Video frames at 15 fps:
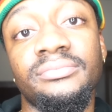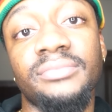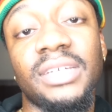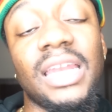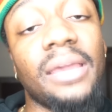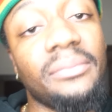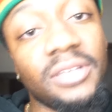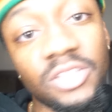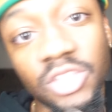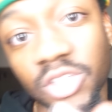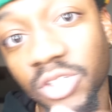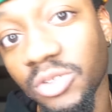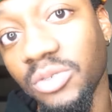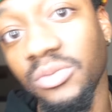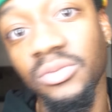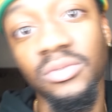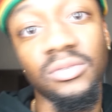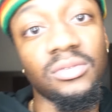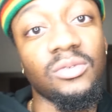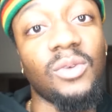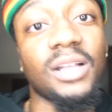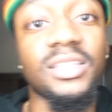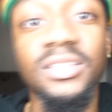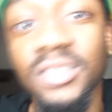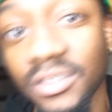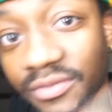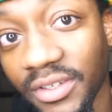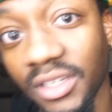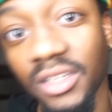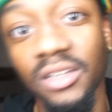And that means you watching
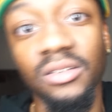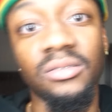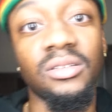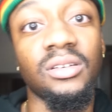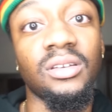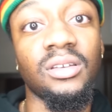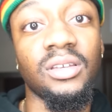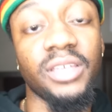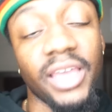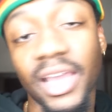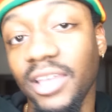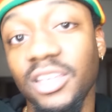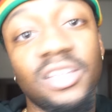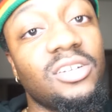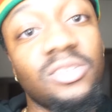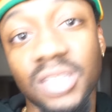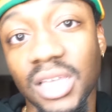this video. Yeah, you didn't know